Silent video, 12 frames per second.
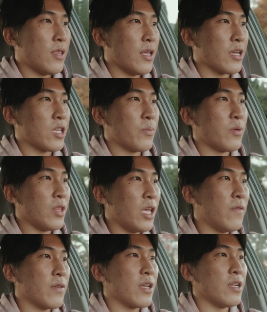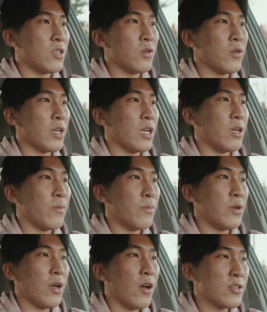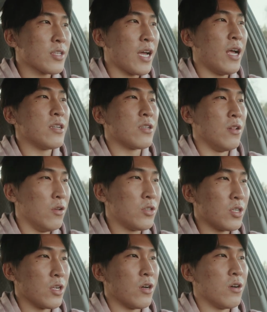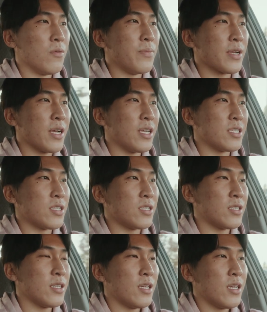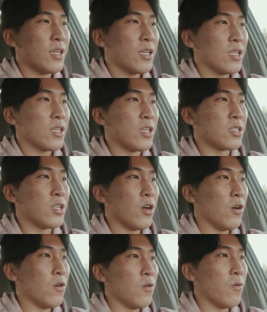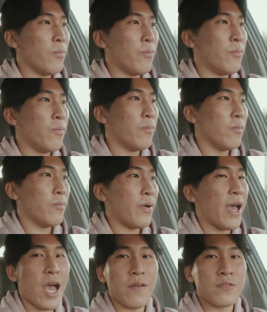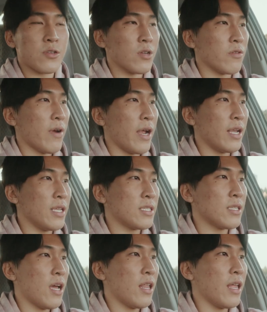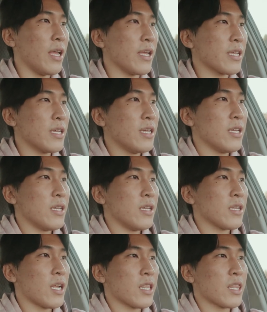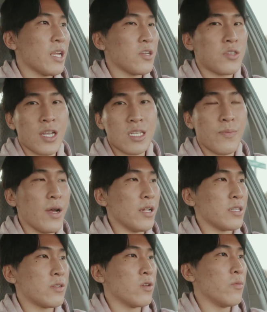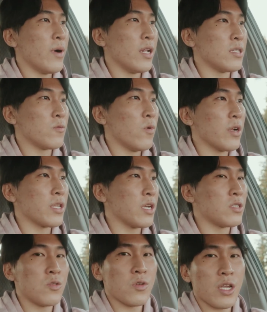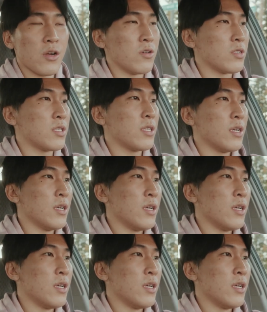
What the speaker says: Like, you believe you can do it, but you're also kind of delusional because there's no path to it, right? It's not like get there 6 months, 3 months, 1 year, 2 years.